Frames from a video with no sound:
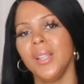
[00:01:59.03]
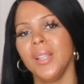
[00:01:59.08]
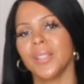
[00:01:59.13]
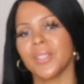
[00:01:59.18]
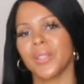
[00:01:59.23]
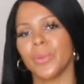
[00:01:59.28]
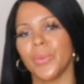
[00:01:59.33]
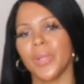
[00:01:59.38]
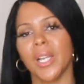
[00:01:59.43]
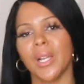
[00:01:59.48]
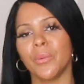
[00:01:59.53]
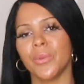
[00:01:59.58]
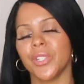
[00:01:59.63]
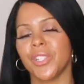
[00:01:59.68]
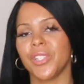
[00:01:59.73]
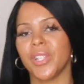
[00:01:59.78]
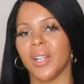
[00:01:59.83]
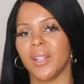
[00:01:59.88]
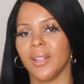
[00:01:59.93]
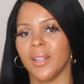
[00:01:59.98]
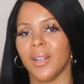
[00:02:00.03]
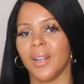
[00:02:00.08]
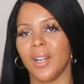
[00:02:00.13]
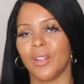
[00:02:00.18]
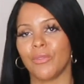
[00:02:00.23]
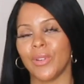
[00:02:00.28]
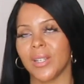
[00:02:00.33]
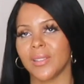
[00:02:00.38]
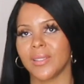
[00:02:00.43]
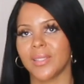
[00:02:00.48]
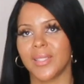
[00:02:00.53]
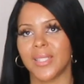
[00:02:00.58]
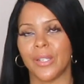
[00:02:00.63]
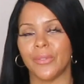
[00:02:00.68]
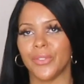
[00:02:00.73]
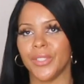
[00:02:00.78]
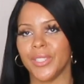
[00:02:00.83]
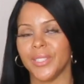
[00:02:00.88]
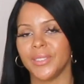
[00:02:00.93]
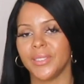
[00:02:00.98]
So when I was younger, around
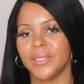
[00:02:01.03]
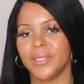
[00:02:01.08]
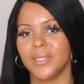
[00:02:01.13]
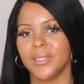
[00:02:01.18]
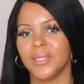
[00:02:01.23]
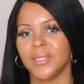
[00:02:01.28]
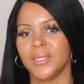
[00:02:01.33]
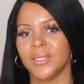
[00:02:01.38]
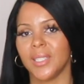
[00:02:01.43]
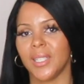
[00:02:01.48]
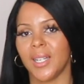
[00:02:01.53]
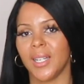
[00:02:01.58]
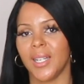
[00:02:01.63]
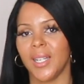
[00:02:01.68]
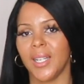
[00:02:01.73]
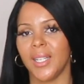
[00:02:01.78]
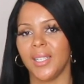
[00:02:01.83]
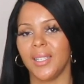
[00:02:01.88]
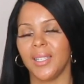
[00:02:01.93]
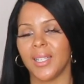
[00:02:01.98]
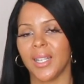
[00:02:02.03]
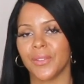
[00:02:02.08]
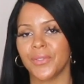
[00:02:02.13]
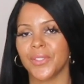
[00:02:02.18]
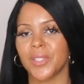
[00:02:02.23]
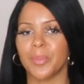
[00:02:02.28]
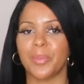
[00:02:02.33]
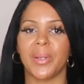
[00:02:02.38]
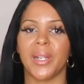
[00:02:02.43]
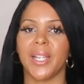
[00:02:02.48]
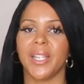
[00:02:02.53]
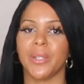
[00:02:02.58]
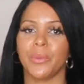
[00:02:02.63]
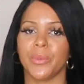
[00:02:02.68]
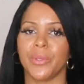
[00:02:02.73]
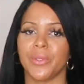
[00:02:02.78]
7, I loved to play